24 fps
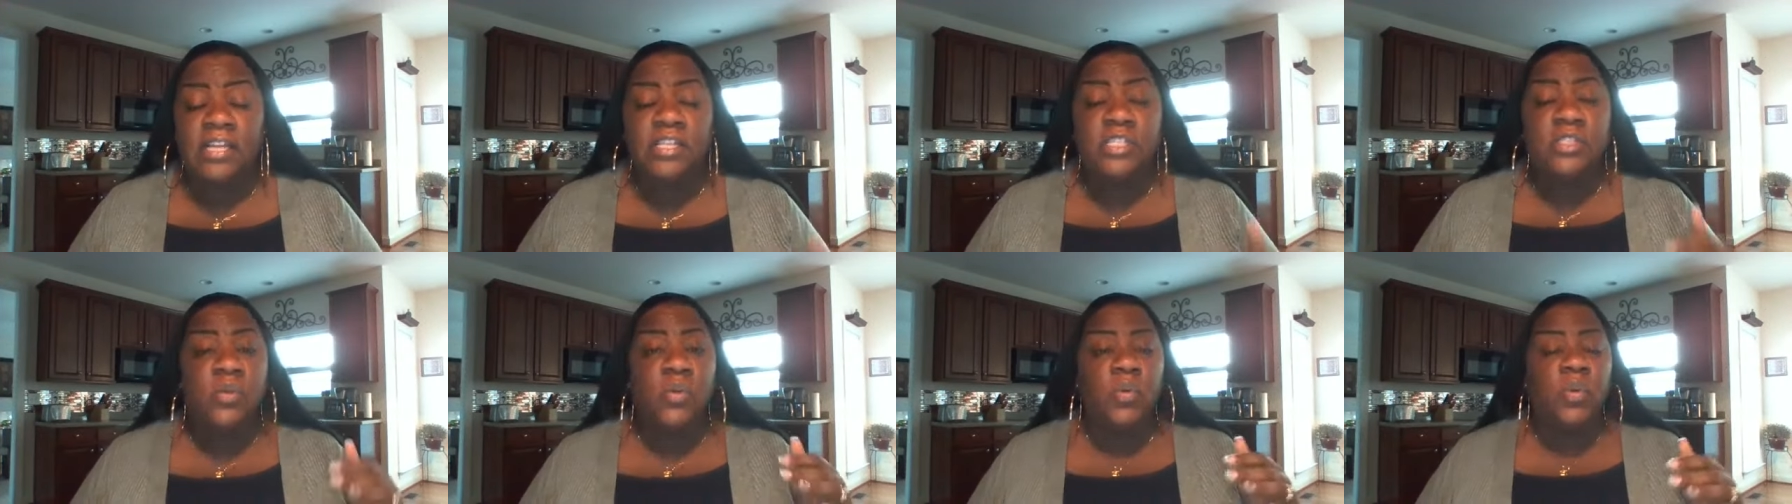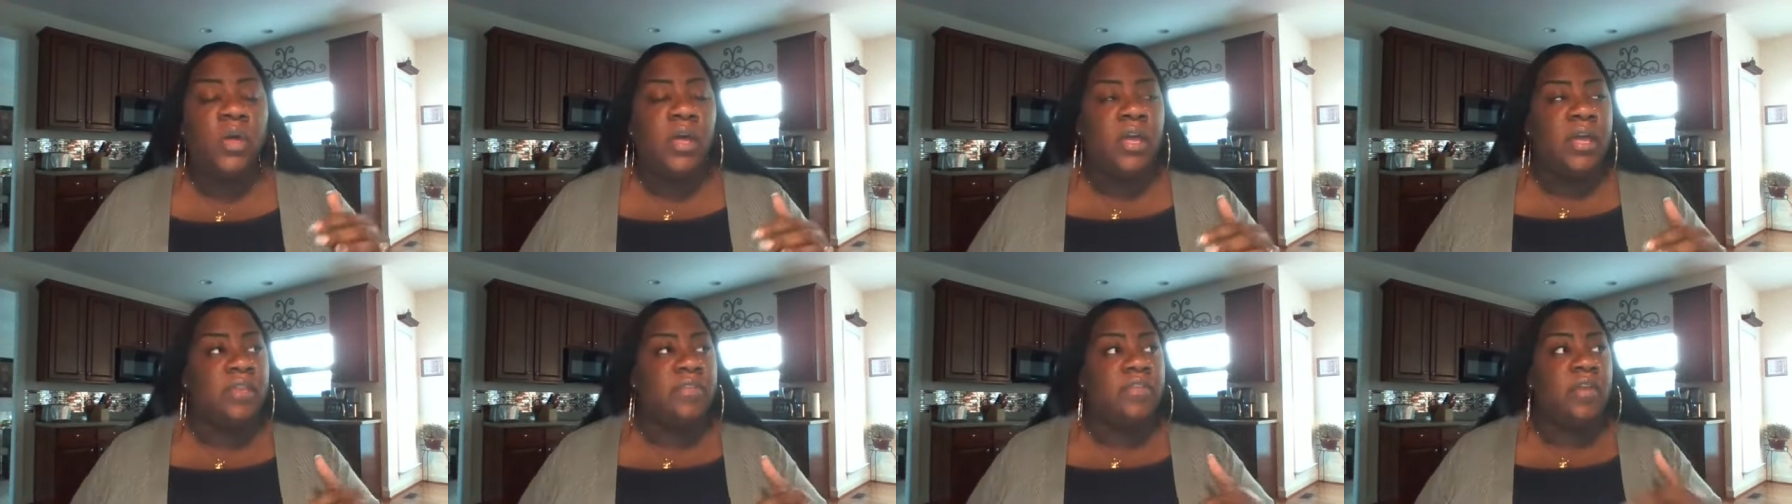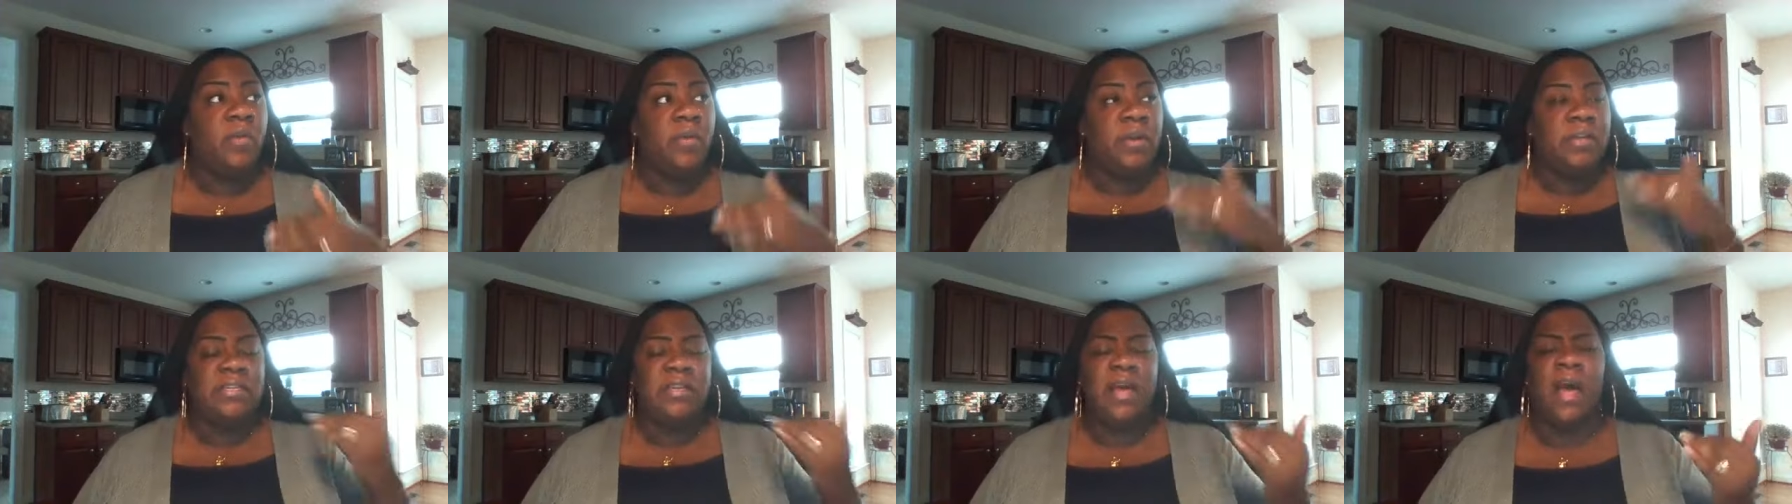So
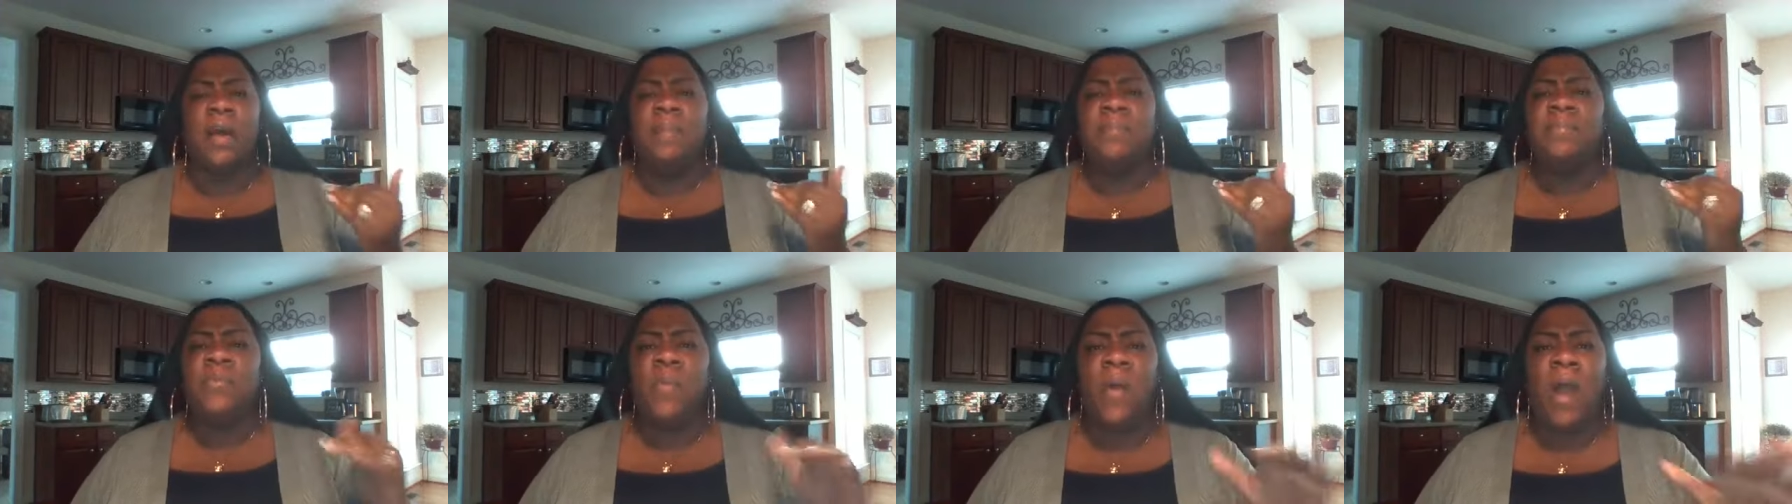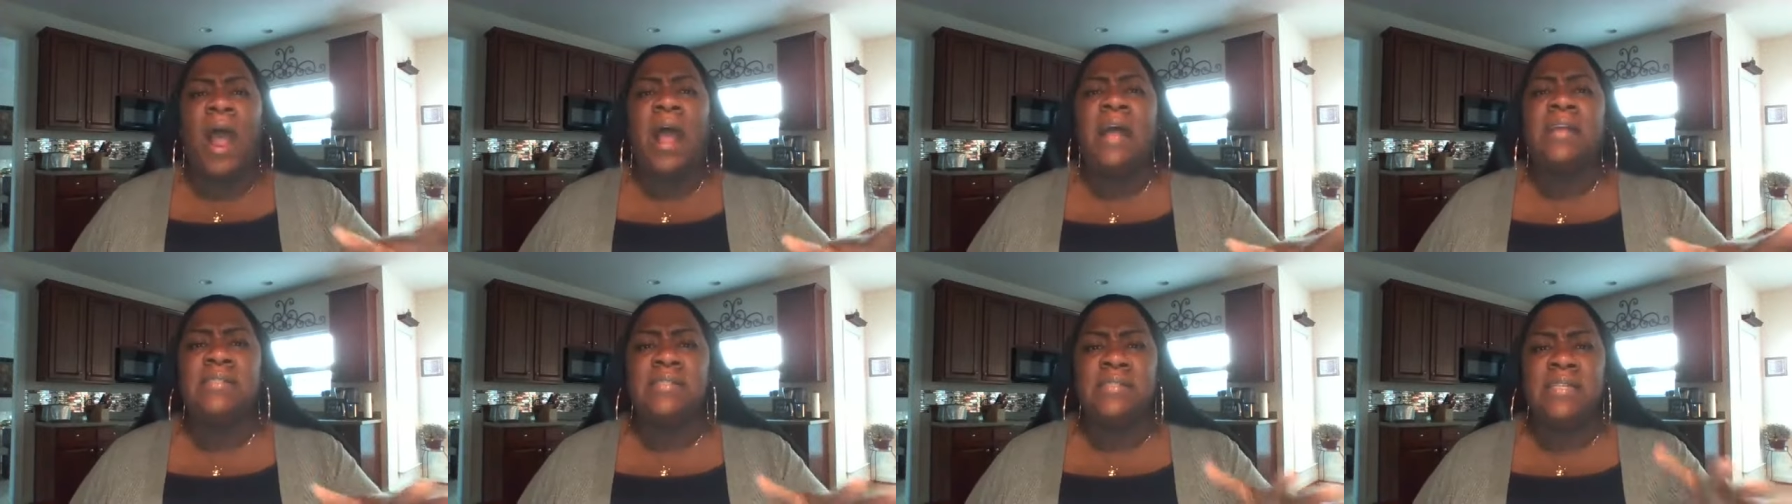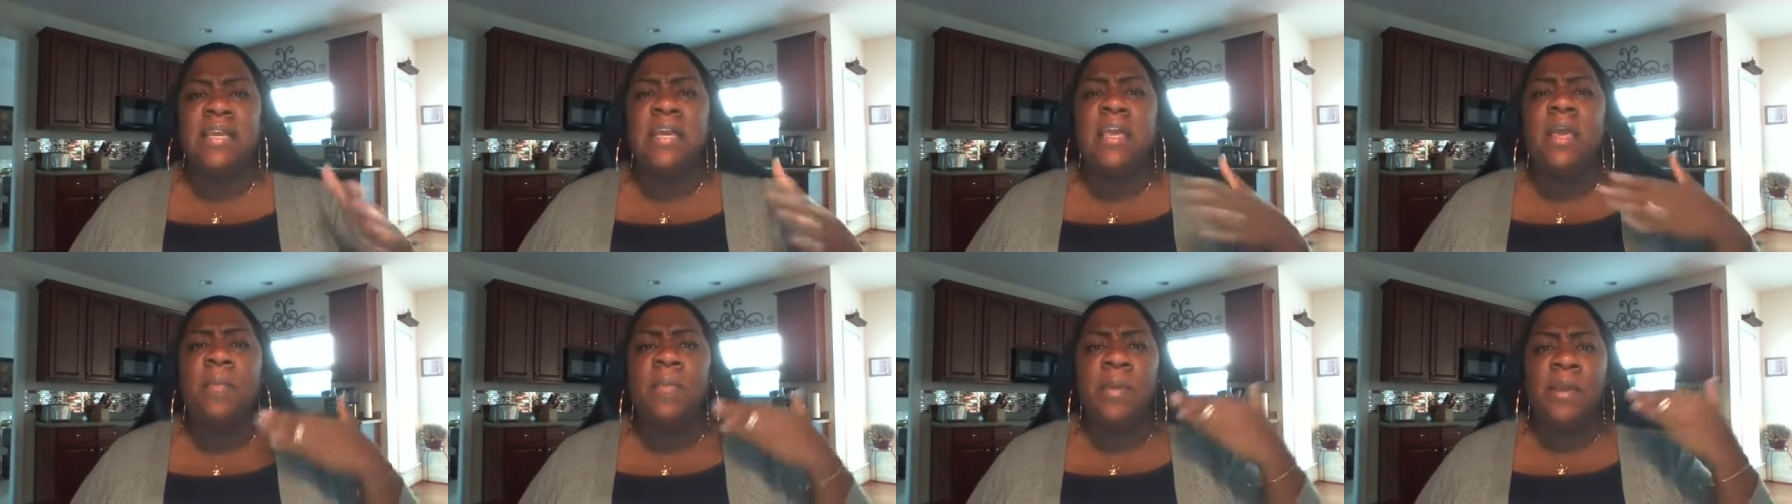there are times where I
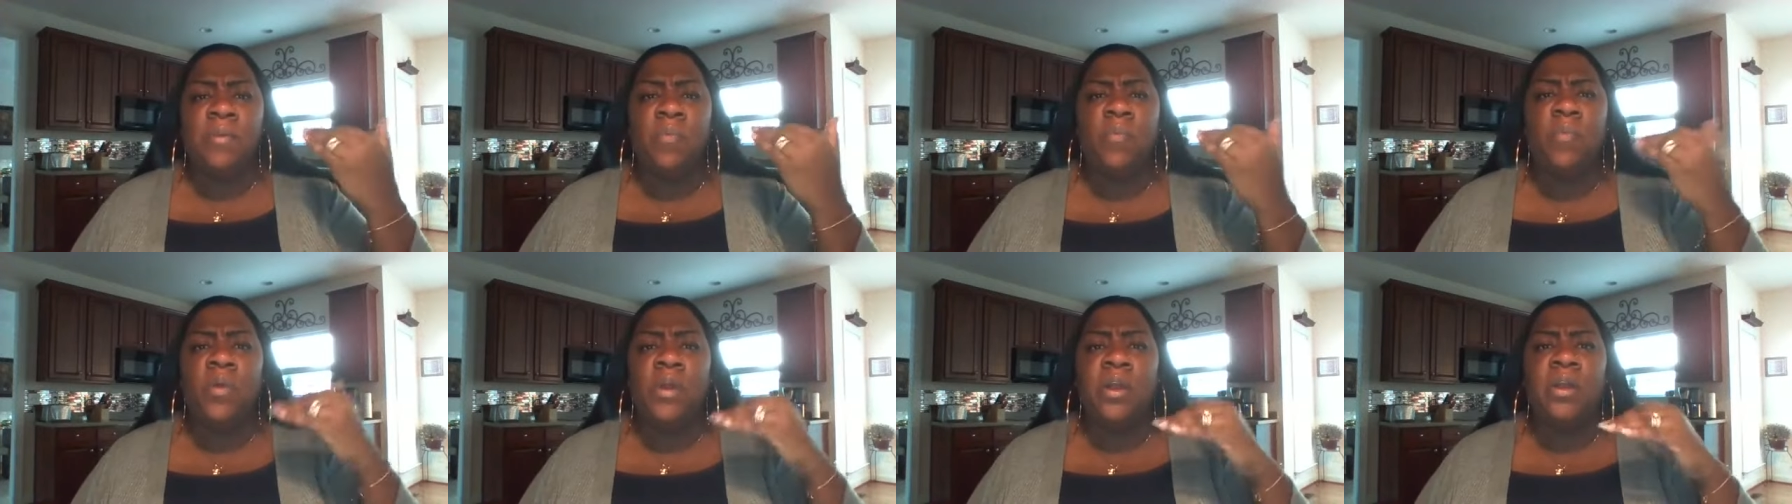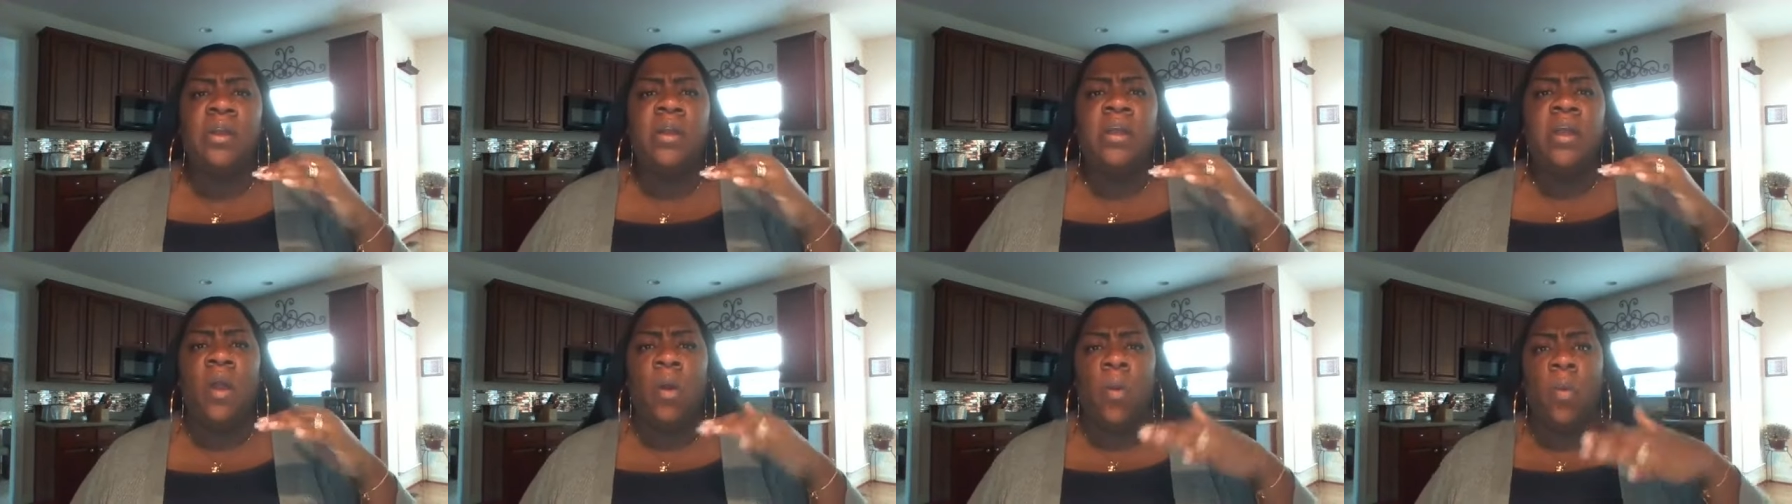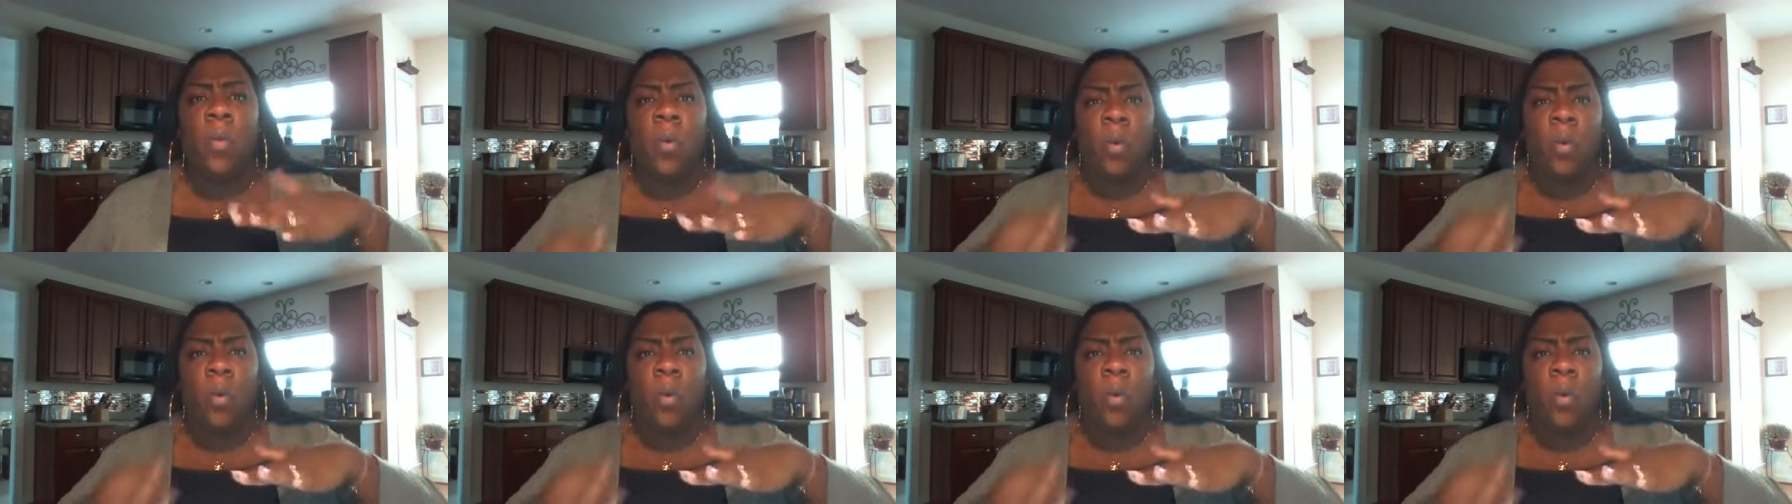see him and we're